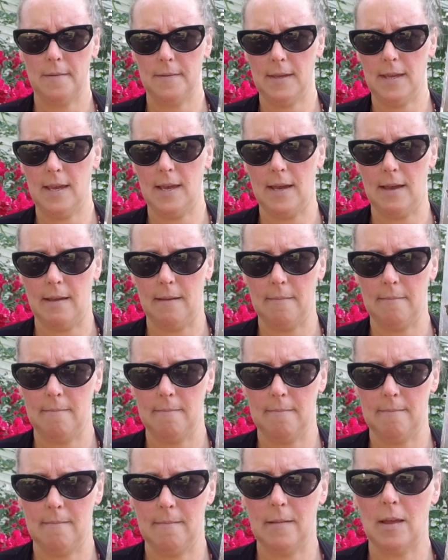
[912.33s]
yeah,
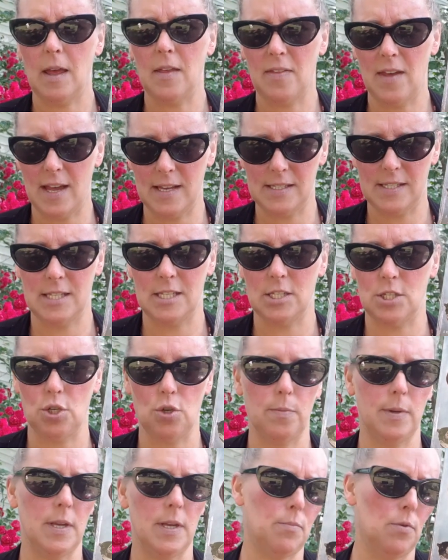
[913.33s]
that's the two
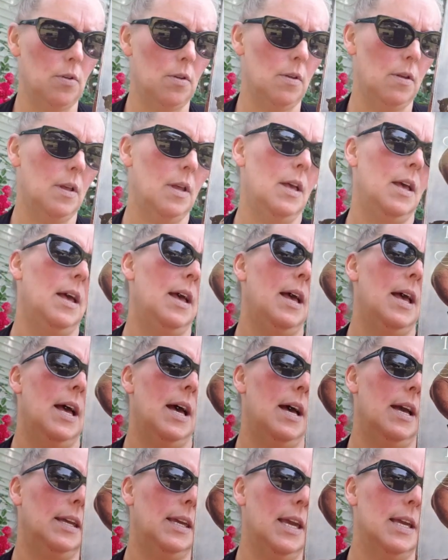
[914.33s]
people.
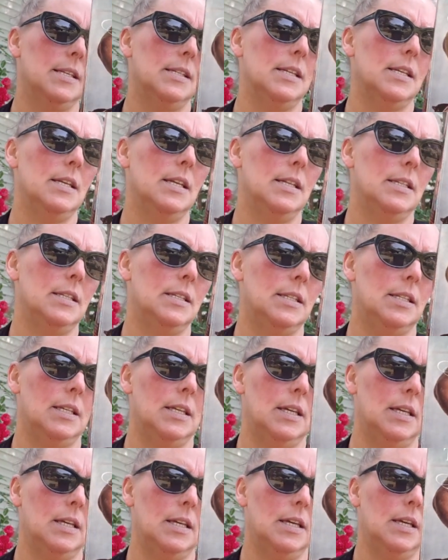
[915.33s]
I guess
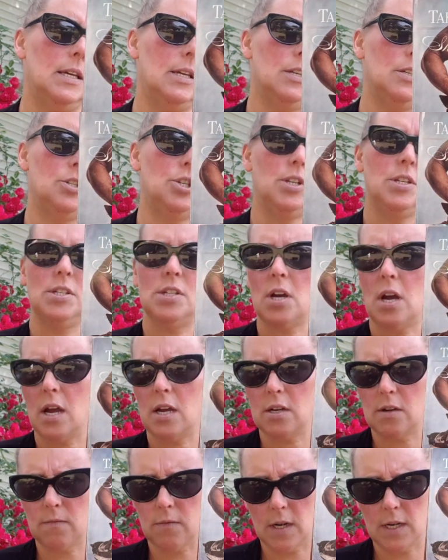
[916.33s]
she's
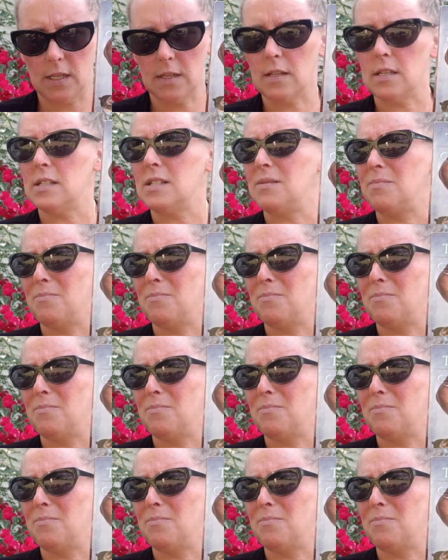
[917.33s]
tired of running this